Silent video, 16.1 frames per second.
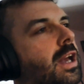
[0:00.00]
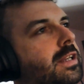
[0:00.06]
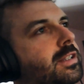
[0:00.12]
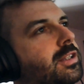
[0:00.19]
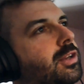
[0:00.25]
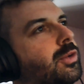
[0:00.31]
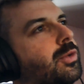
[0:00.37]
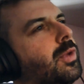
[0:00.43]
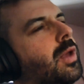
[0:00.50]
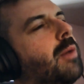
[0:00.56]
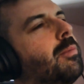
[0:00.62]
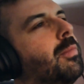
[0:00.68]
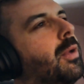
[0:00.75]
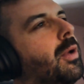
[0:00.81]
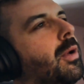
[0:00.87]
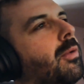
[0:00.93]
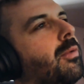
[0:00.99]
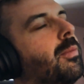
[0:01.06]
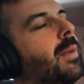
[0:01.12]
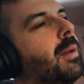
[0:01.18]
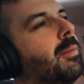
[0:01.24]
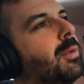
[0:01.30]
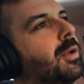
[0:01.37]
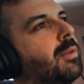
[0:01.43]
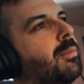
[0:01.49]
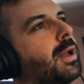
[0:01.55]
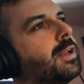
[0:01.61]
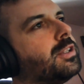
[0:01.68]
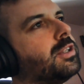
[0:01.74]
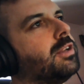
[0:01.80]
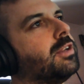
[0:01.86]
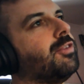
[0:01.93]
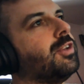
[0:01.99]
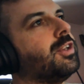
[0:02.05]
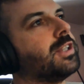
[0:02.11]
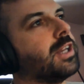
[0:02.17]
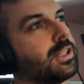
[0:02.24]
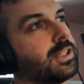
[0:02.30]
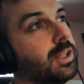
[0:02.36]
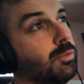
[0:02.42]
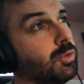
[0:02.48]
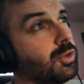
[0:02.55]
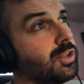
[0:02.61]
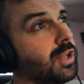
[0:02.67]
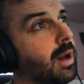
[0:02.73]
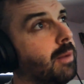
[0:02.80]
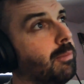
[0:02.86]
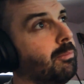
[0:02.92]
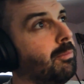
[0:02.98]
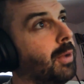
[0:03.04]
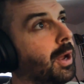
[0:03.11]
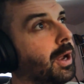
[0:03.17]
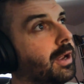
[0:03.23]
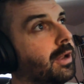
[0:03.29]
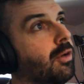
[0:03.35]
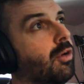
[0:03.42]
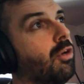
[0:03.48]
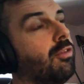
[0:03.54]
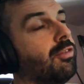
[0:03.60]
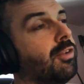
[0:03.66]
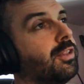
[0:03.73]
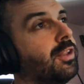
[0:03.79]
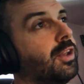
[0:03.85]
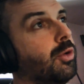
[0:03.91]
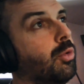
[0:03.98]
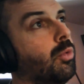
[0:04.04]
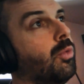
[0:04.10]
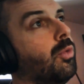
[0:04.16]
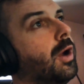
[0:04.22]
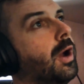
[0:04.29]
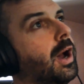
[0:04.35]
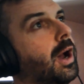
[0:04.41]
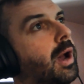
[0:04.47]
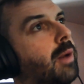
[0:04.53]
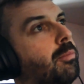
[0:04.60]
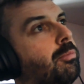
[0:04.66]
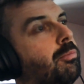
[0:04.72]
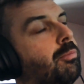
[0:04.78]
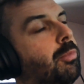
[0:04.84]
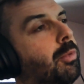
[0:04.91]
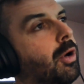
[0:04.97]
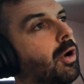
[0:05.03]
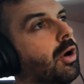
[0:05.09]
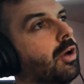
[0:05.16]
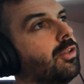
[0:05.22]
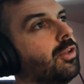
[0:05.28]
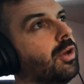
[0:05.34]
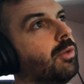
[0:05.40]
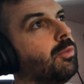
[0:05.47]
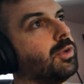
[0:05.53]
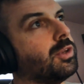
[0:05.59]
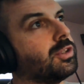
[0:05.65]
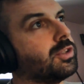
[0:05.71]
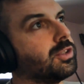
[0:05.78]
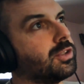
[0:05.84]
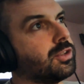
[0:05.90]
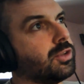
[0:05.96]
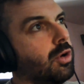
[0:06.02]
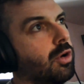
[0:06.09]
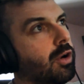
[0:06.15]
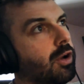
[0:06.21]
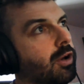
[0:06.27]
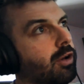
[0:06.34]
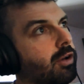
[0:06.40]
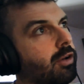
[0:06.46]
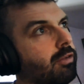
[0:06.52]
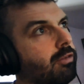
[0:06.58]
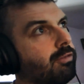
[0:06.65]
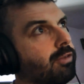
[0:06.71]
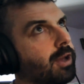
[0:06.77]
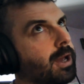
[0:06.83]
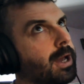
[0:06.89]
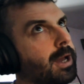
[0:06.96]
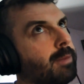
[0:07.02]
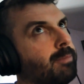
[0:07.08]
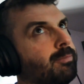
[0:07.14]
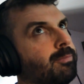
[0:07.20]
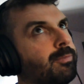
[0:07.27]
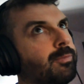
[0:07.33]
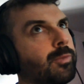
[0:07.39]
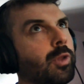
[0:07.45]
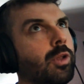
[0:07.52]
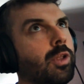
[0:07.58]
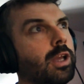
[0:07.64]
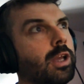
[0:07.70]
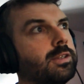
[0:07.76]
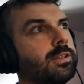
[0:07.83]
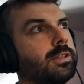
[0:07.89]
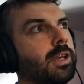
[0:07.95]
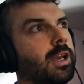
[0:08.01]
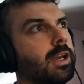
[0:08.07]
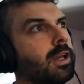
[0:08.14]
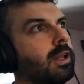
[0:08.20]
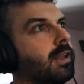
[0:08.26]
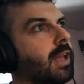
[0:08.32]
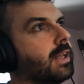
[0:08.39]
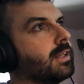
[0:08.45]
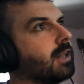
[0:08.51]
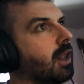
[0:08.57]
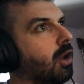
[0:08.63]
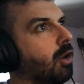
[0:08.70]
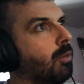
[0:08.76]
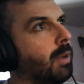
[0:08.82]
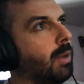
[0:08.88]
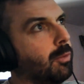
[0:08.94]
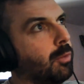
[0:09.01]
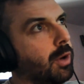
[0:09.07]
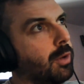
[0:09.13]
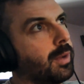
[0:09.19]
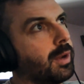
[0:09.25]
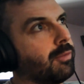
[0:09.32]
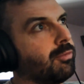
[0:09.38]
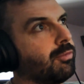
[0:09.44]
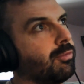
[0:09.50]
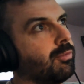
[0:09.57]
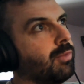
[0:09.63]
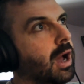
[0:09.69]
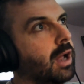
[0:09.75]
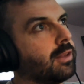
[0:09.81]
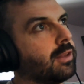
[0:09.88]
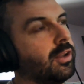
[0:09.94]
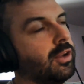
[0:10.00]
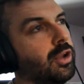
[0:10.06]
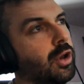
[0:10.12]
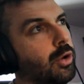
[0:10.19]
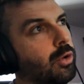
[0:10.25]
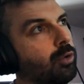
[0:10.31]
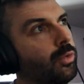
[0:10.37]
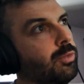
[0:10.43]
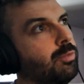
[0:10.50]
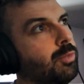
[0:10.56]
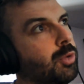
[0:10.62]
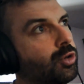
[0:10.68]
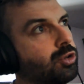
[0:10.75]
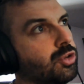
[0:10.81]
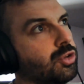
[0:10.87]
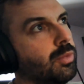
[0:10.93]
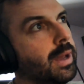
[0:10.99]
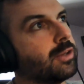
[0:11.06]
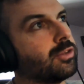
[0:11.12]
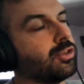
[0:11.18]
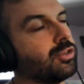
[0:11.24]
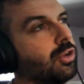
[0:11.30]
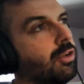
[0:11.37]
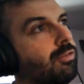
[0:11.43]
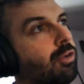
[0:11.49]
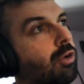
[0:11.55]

so I remember you mentioning v16 was that big of a deal, but it was sort of, let's say, condensed a little bit where we've had to now push some extra stuff on